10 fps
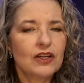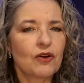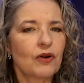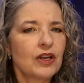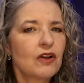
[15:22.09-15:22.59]

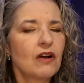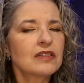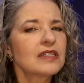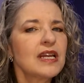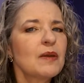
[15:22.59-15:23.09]
Courtney
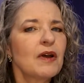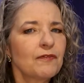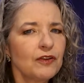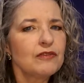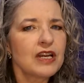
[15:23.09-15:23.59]
calls his name a
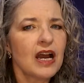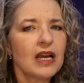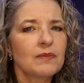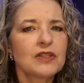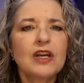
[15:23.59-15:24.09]
few
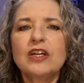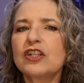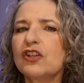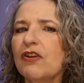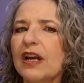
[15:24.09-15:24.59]
times
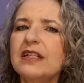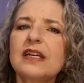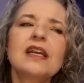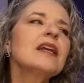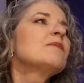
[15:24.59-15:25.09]
to try
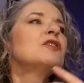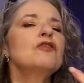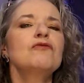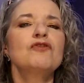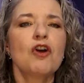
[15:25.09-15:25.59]
to get him
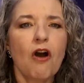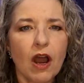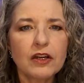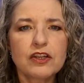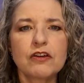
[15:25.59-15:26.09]
to
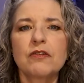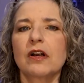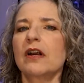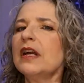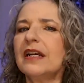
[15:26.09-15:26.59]
talk to
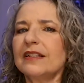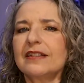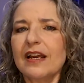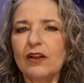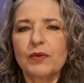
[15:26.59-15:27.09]
her and
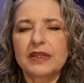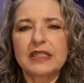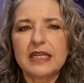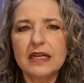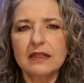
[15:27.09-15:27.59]
tell her what the
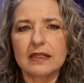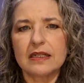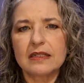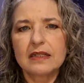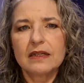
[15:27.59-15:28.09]
deal
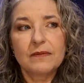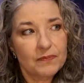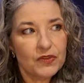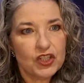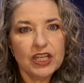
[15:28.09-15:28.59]
is.
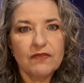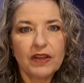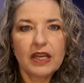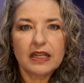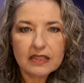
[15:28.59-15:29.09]
And she
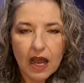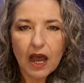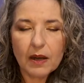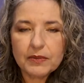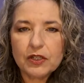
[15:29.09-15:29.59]
even gets
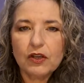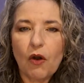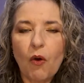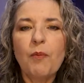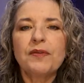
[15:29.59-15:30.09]
up to
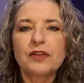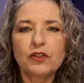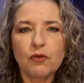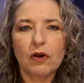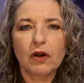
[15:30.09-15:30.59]
go open the
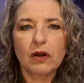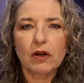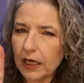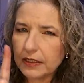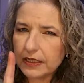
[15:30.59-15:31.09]
door
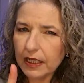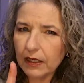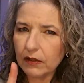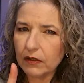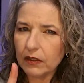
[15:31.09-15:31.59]

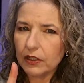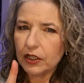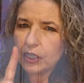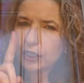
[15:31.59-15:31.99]
until